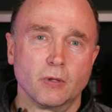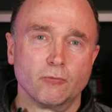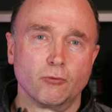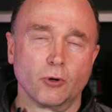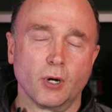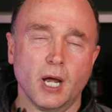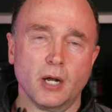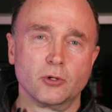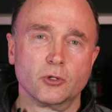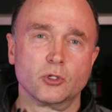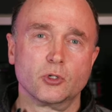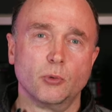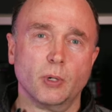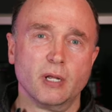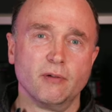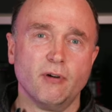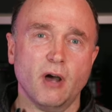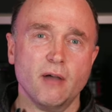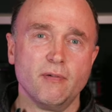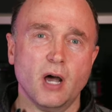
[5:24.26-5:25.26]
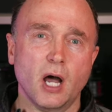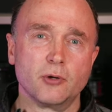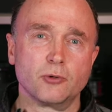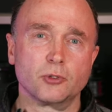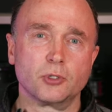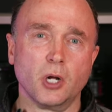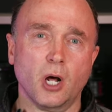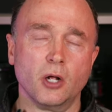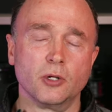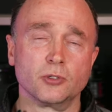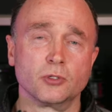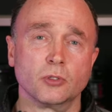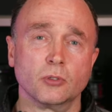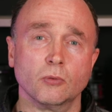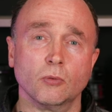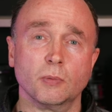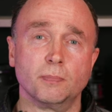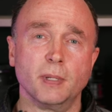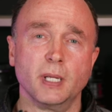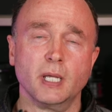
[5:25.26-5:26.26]
for under $2,500
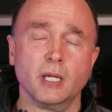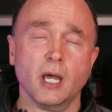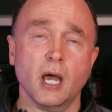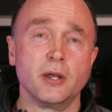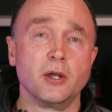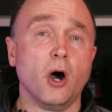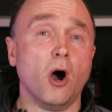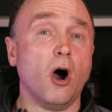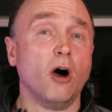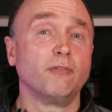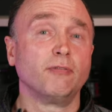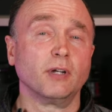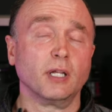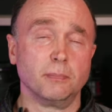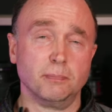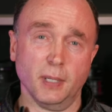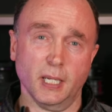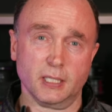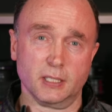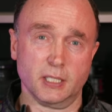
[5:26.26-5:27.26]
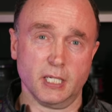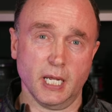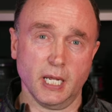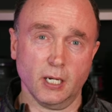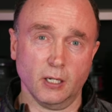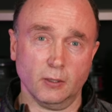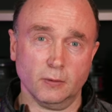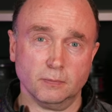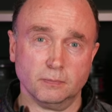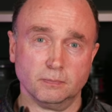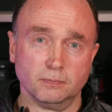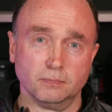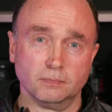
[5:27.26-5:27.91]
would be an awfully big deal.